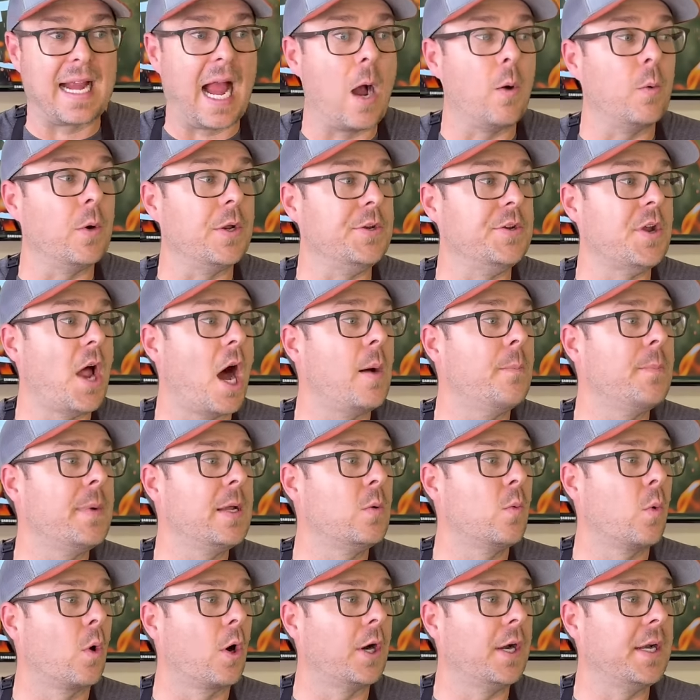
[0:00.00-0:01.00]
I would not be
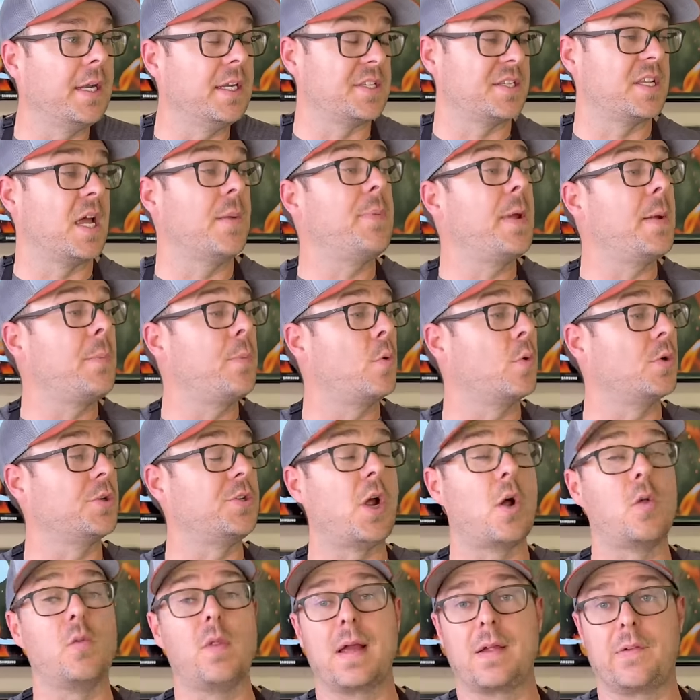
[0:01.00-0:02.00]
worried. Some people
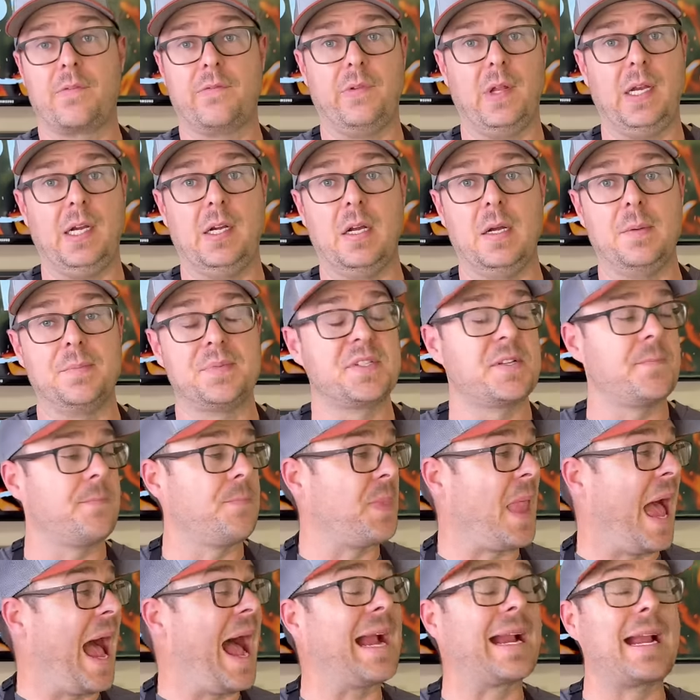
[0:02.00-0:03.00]
don't like flare-ups.
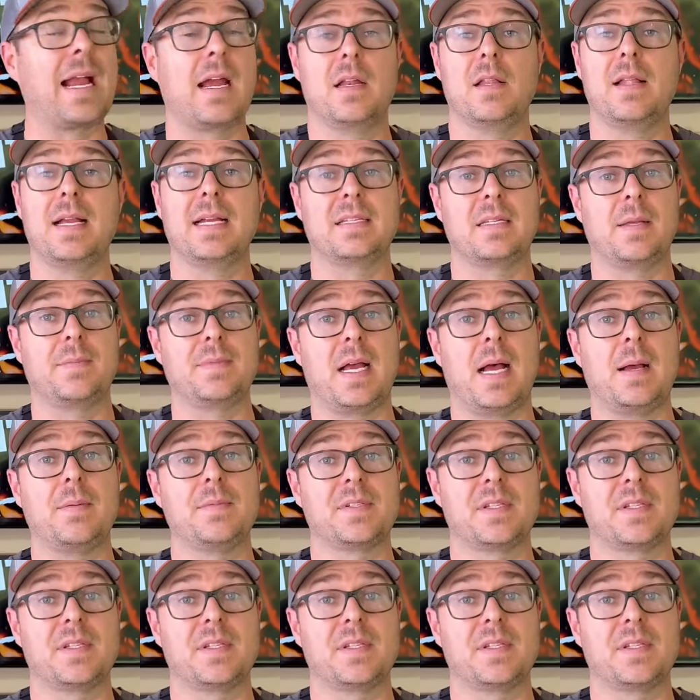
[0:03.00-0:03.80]
I kind of like sometimes